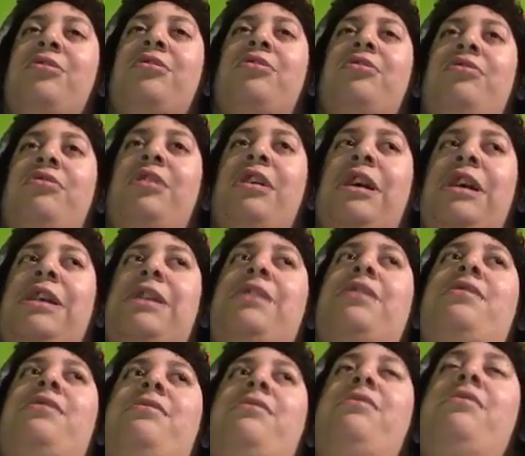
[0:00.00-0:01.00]
So I
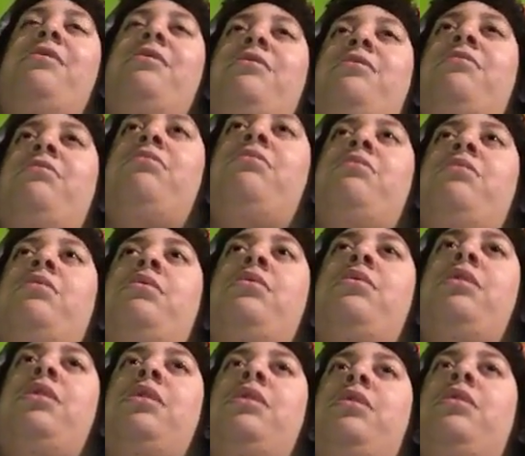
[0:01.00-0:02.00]
didn't know
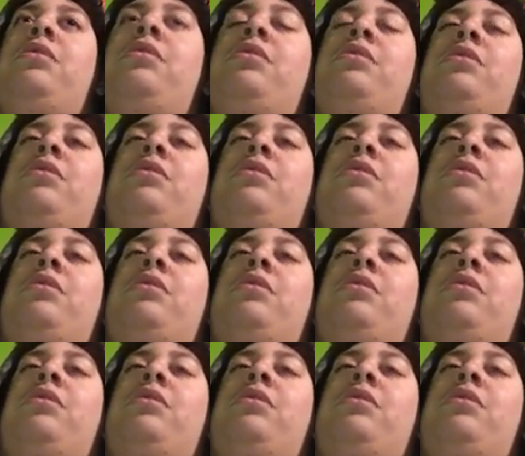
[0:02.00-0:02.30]
that